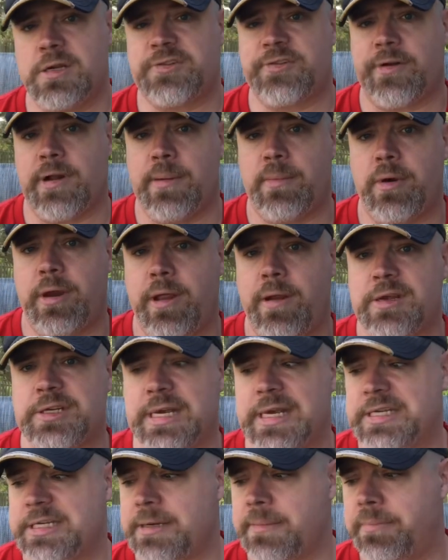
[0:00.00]
For a number of years,
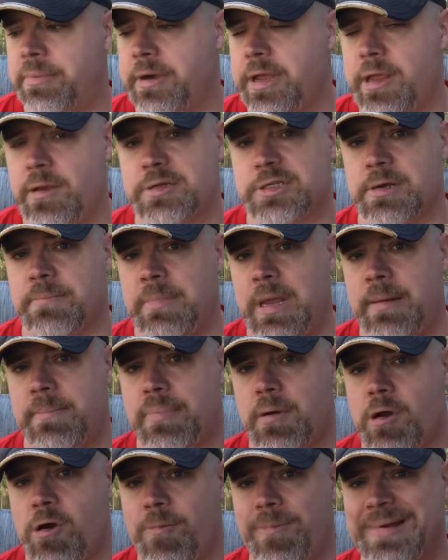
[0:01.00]
I simply used a meat
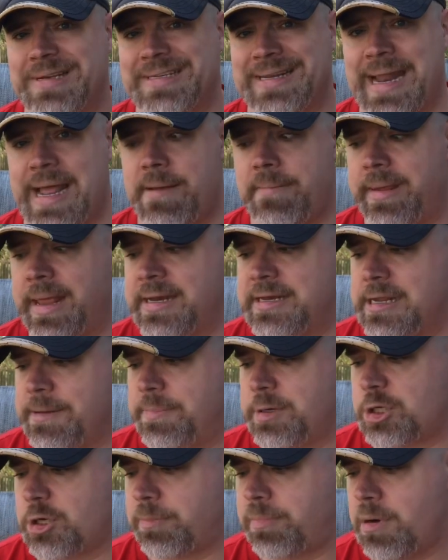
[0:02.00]
probe as an ambient
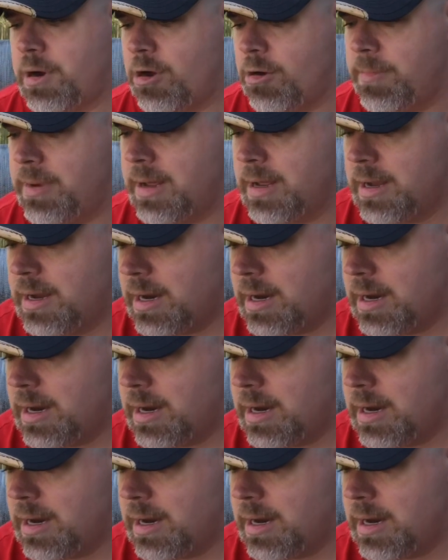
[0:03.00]
temperature probe.